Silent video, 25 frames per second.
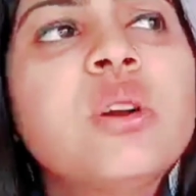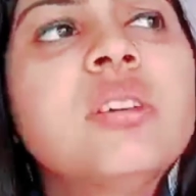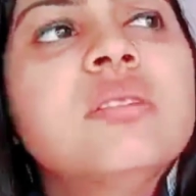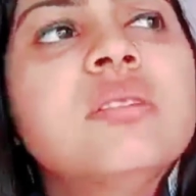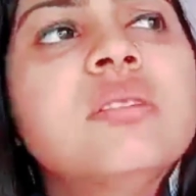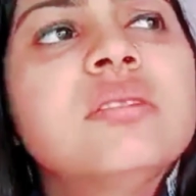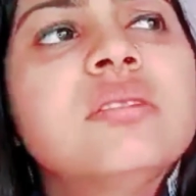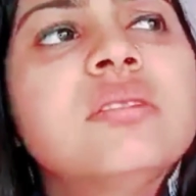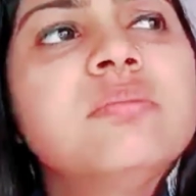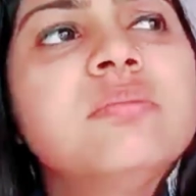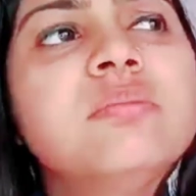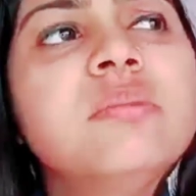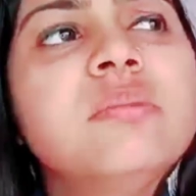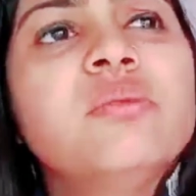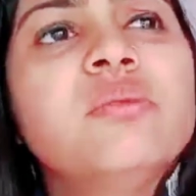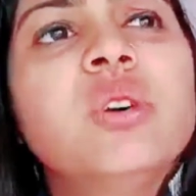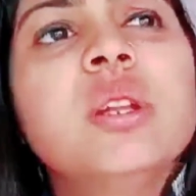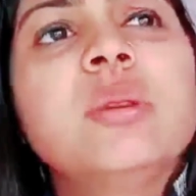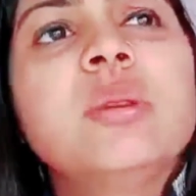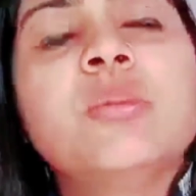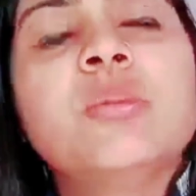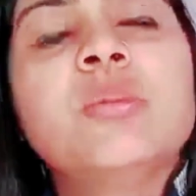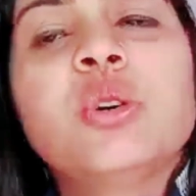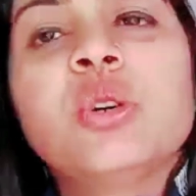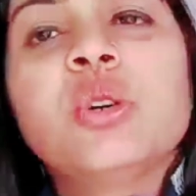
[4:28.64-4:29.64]
or
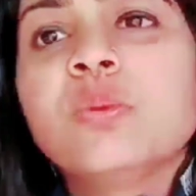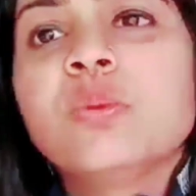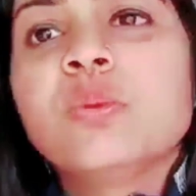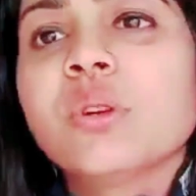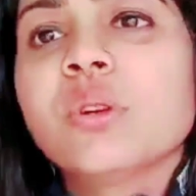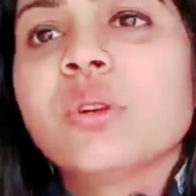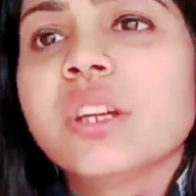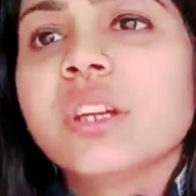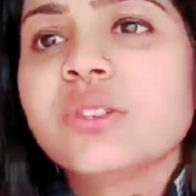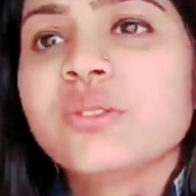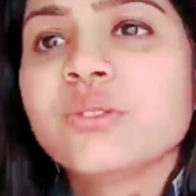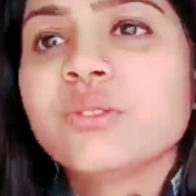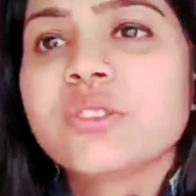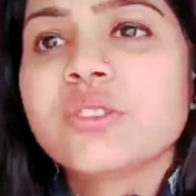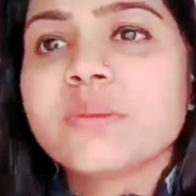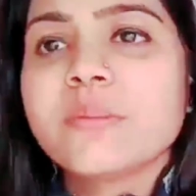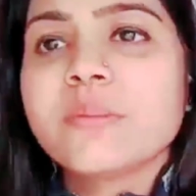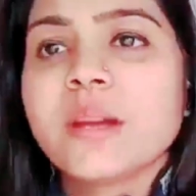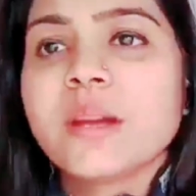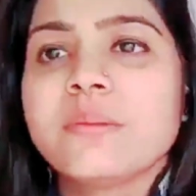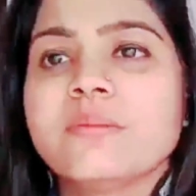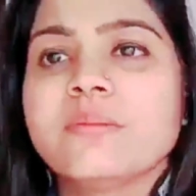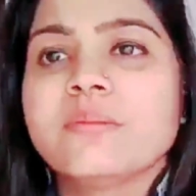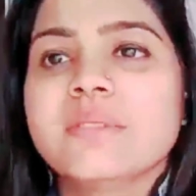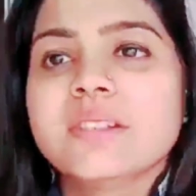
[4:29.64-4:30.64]
one more book. I don't
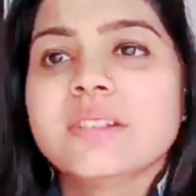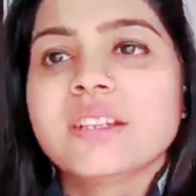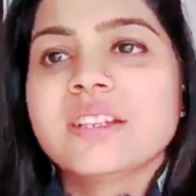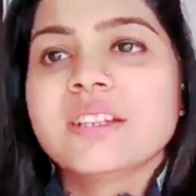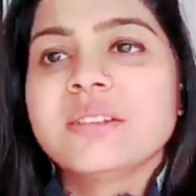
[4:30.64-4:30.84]
remember